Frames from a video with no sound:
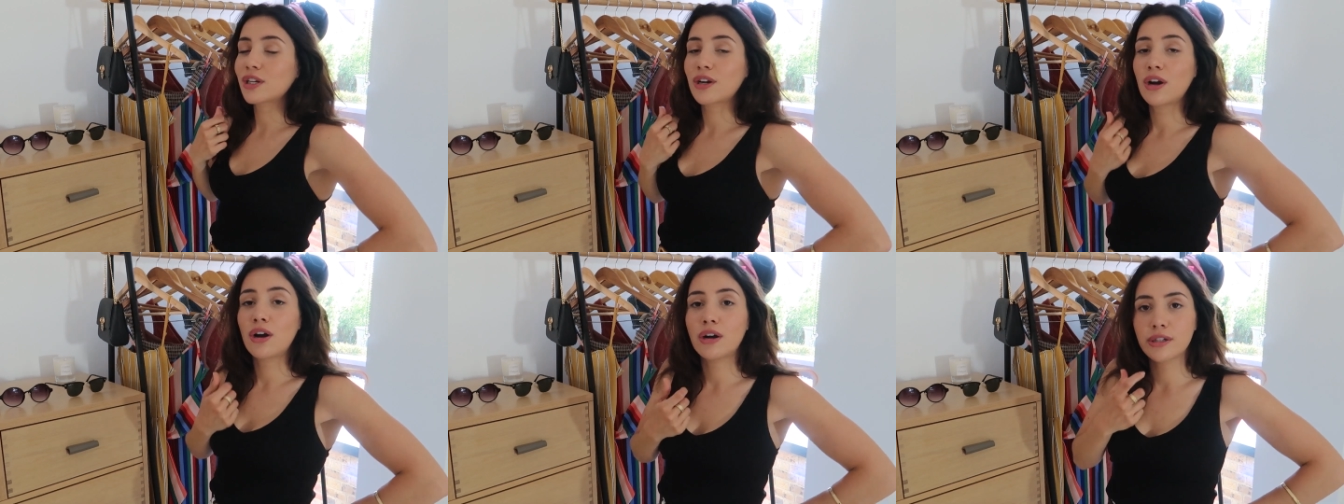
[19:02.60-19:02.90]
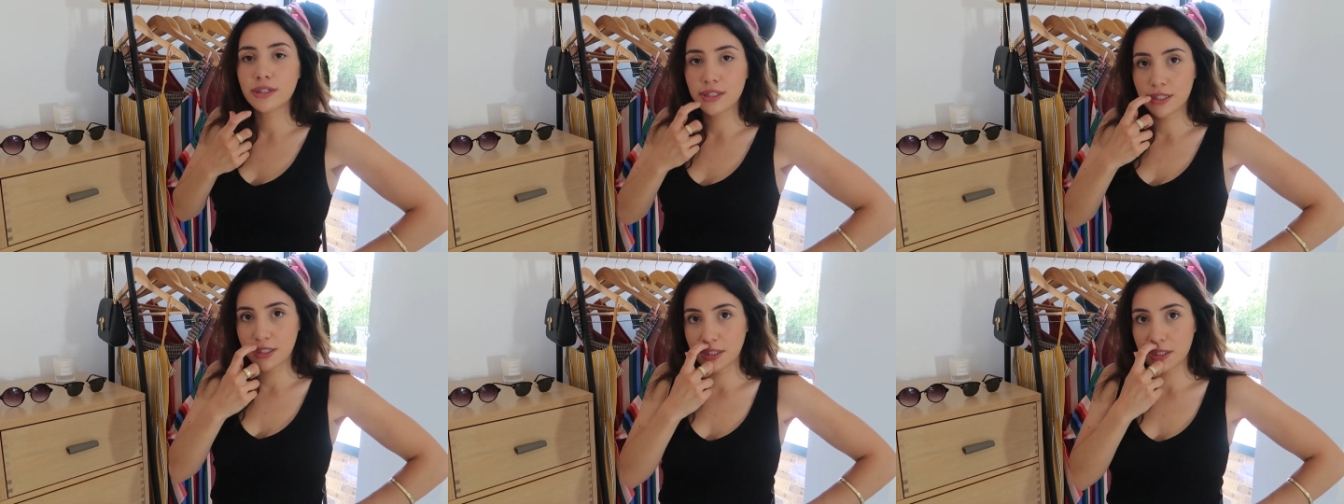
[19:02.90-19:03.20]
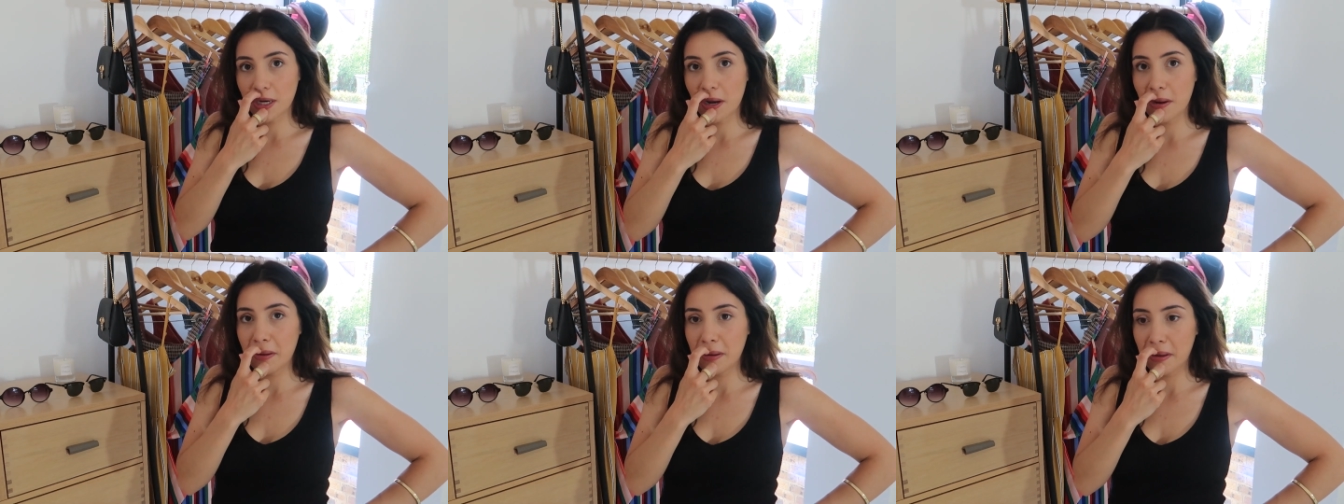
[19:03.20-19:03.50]
I can't
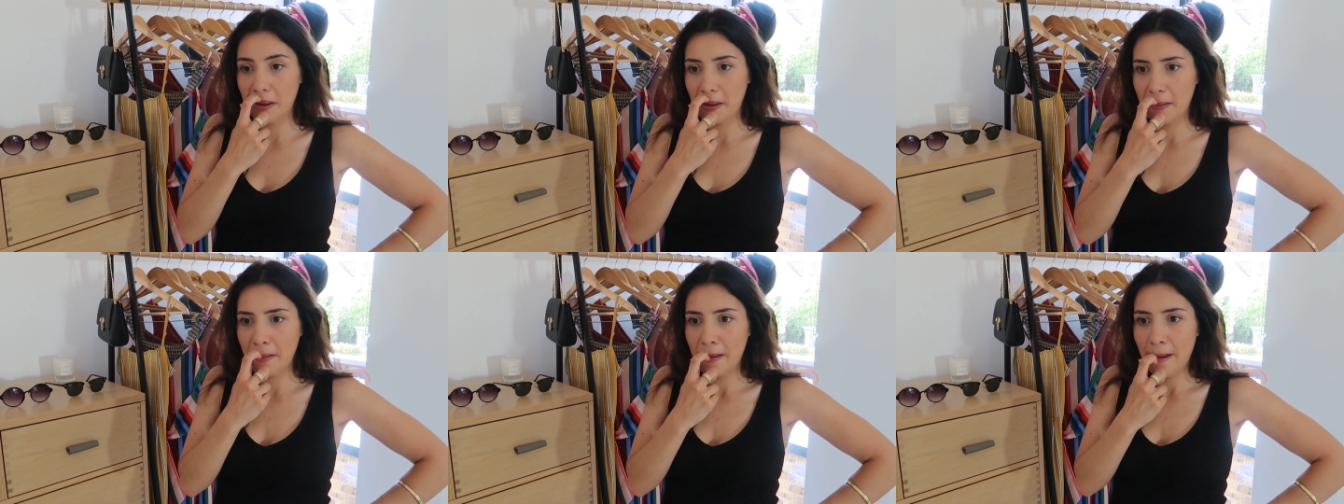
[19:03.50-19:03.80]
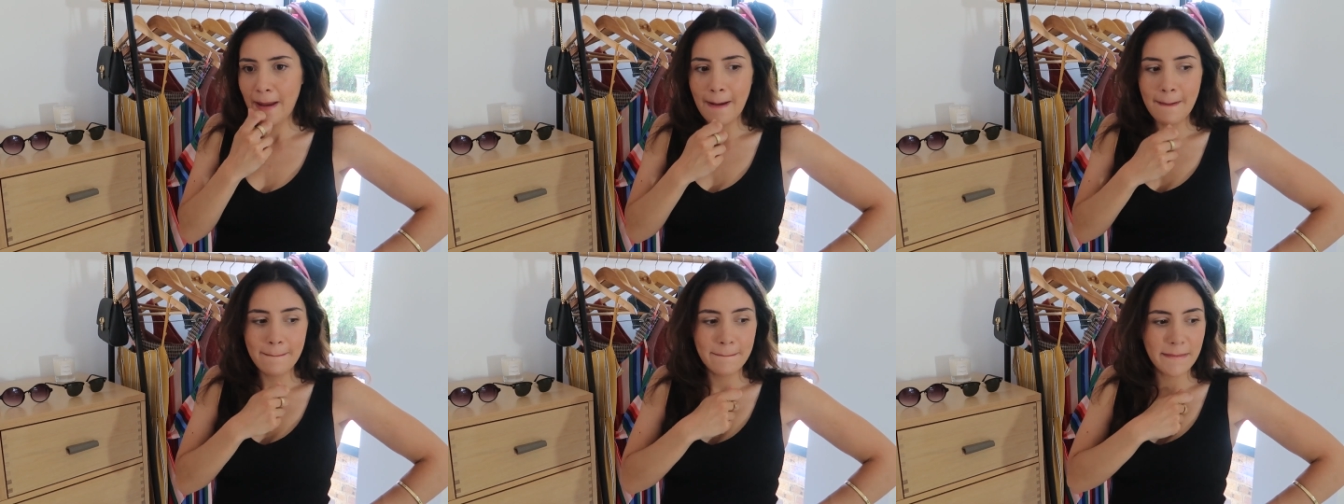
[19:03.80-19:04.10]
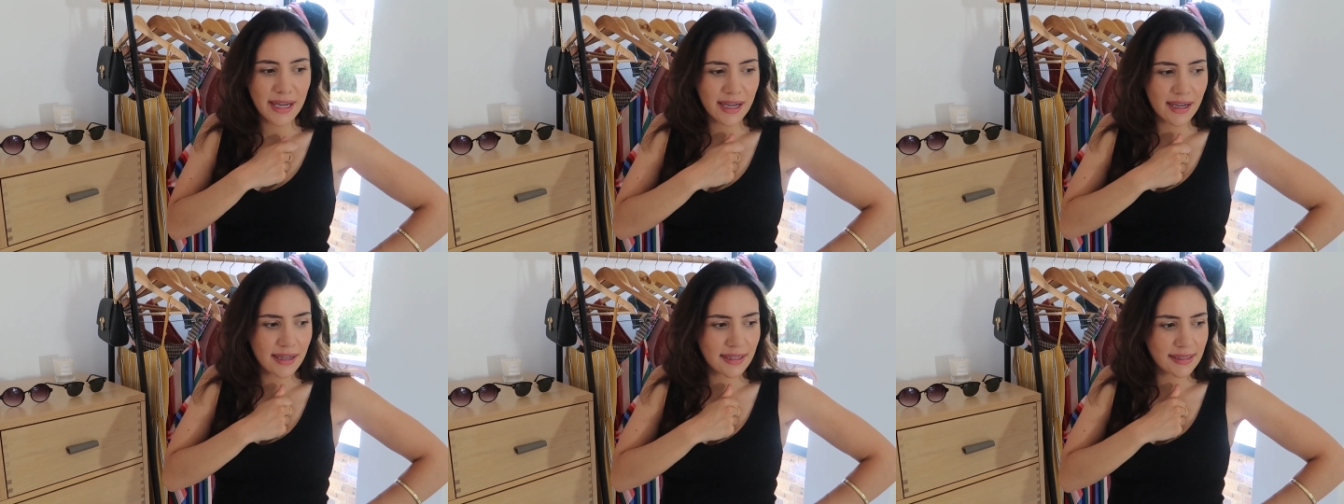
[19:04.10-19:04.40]
show you
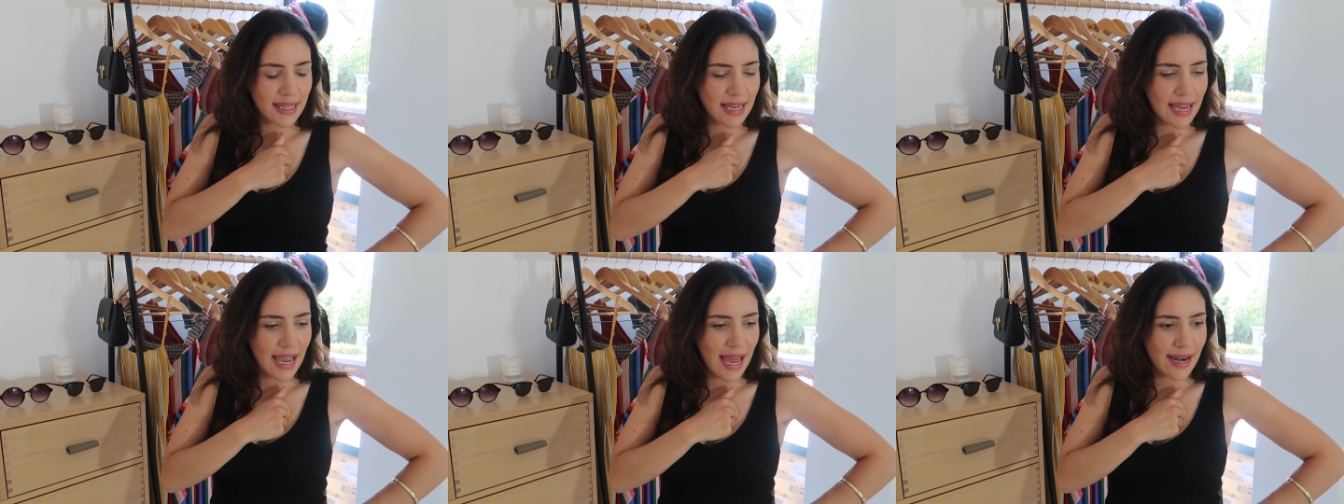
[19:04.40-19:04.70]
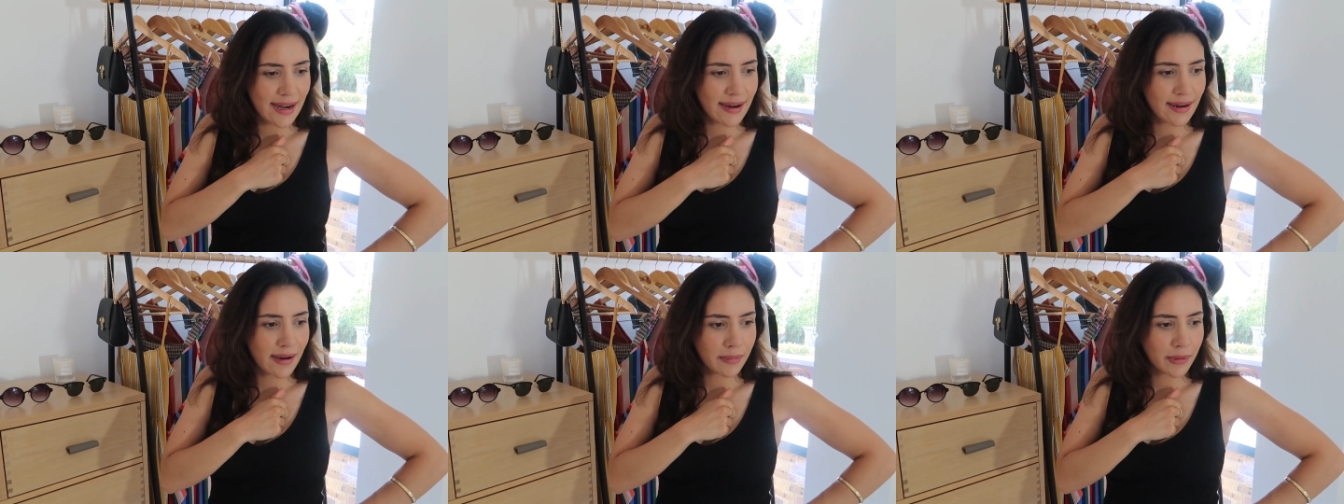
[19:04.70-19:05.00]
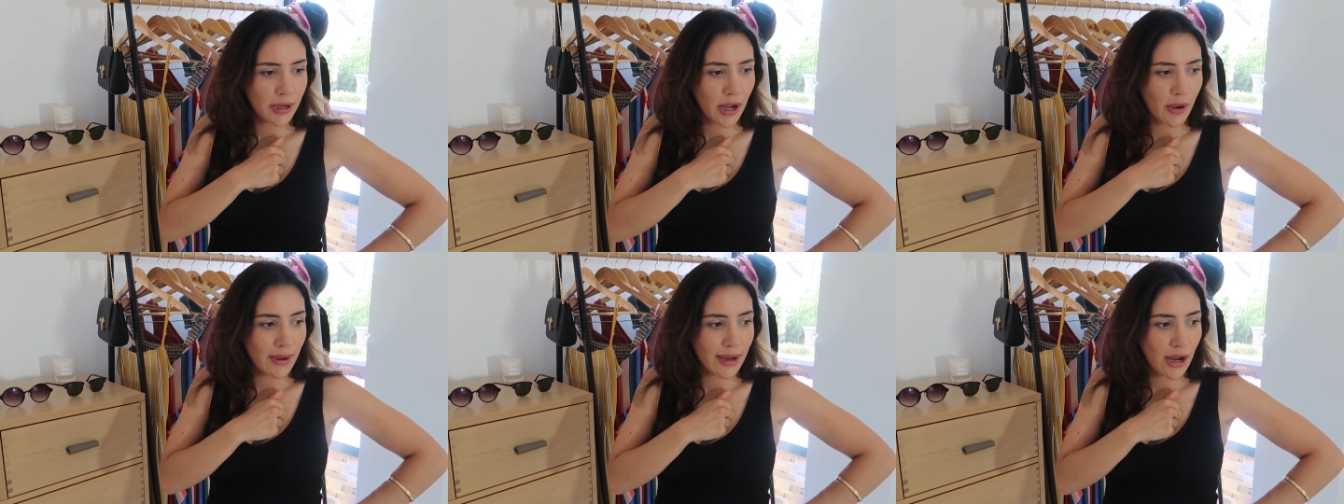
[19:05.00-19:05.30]
because they ended
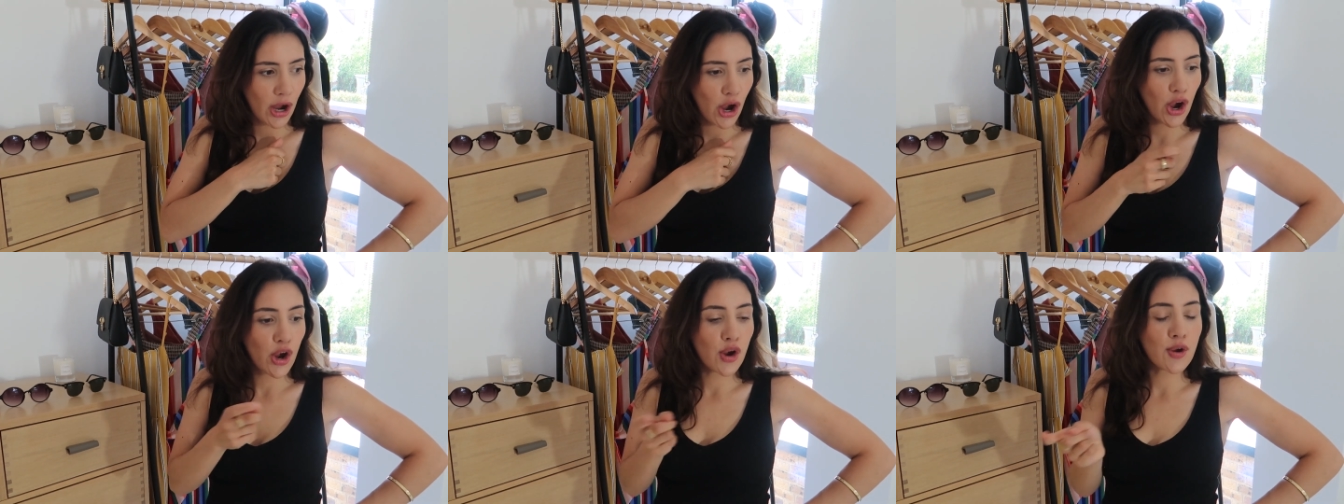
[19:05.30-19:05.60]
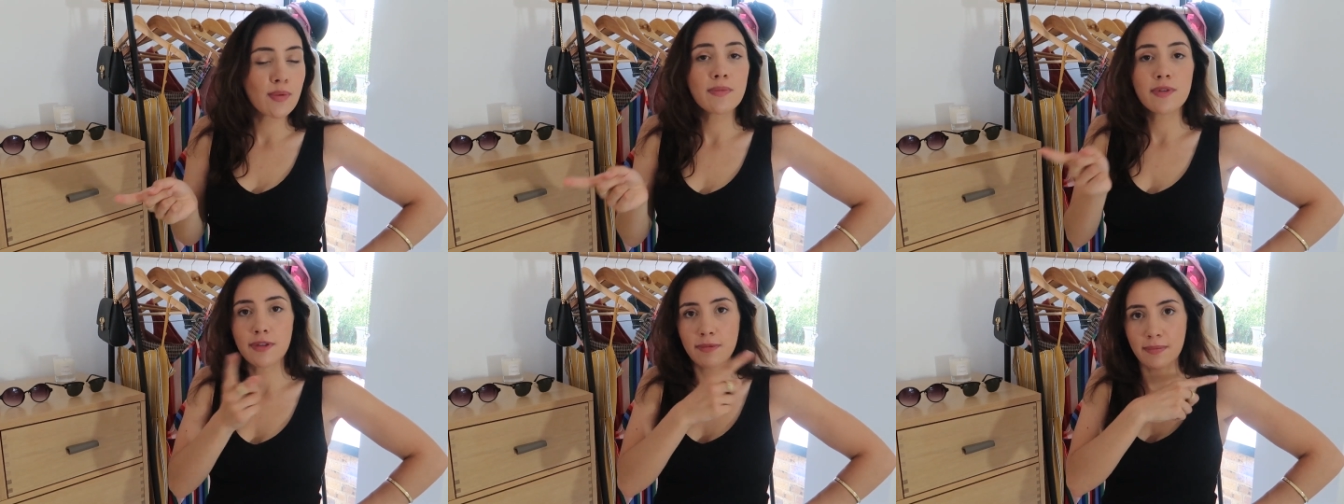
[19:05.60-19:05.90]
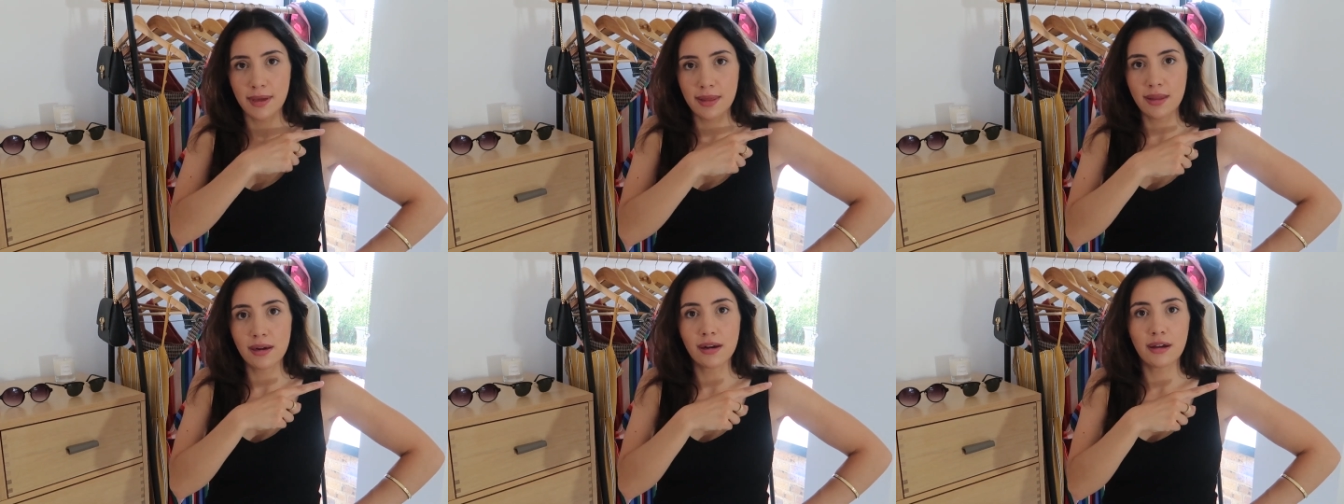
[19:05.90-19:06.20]
up going home with
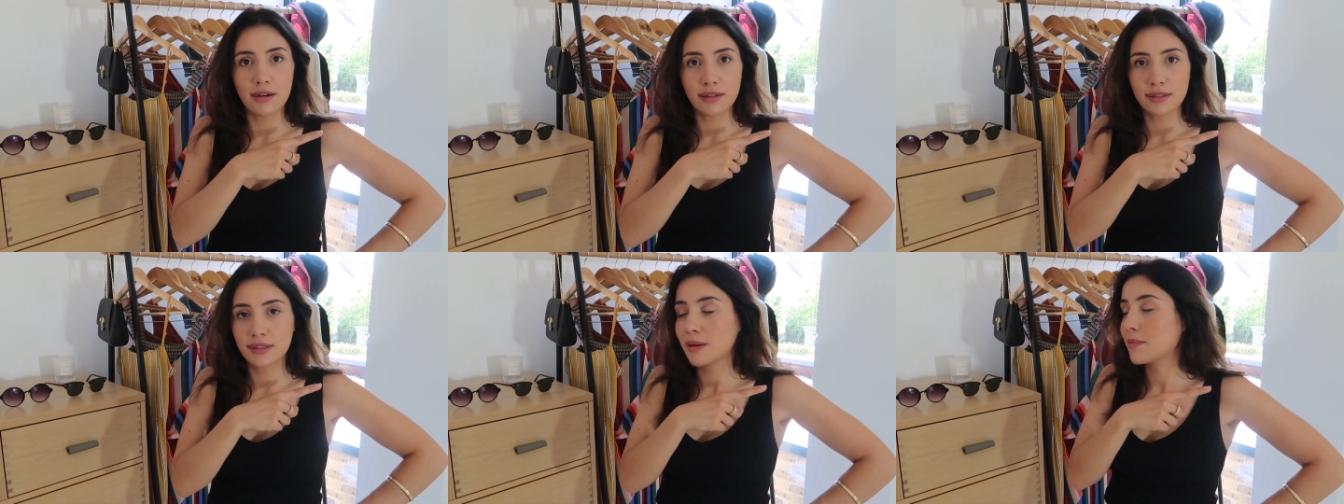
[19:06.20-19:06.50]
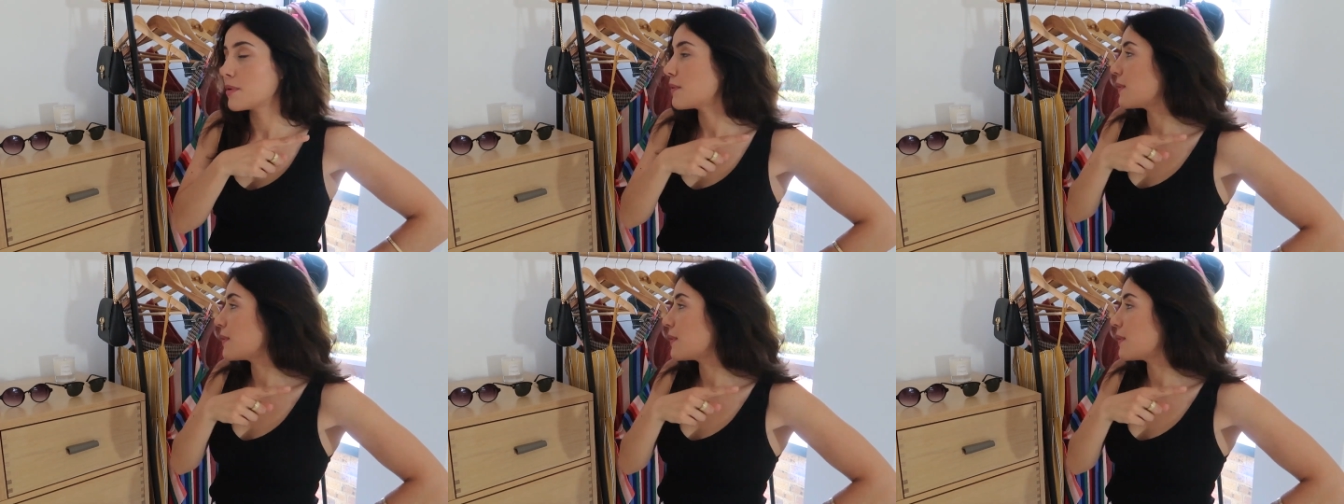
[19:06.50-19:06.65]
me the last time